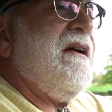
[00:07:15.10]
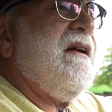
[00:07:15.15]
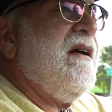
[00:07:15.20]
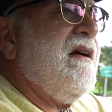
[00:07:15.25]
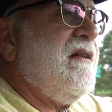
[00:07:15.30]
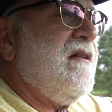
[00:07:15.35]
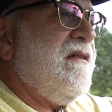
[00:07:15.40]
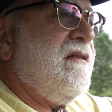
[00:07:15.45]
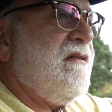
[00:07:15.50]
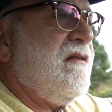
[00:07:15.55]

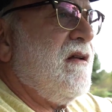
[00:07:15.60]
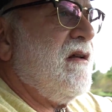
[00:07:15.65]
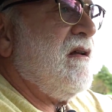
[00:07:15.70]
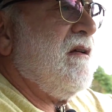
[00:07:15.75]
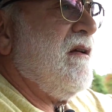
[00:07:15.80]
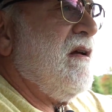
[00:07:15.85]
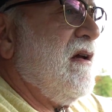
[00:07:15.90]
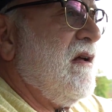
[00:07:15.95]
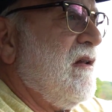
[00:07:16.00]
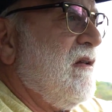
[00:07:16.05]
and
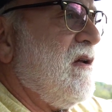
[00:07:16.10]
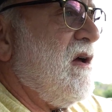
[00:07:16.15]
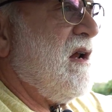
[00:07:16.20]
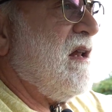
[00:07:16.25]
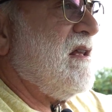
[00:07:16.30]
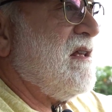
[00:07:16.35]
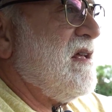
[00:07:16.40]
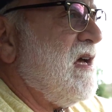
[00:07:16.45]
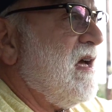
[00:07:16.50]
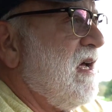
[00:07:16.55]
a
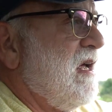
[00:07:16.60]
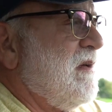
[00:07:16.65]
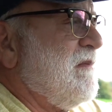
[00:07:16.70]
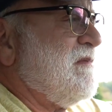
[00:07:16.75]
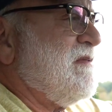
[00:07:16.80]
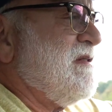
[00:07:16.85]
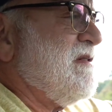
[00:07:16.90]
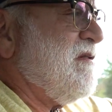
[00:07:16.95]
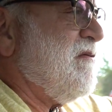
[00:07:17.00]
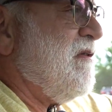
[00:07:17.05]
lot of times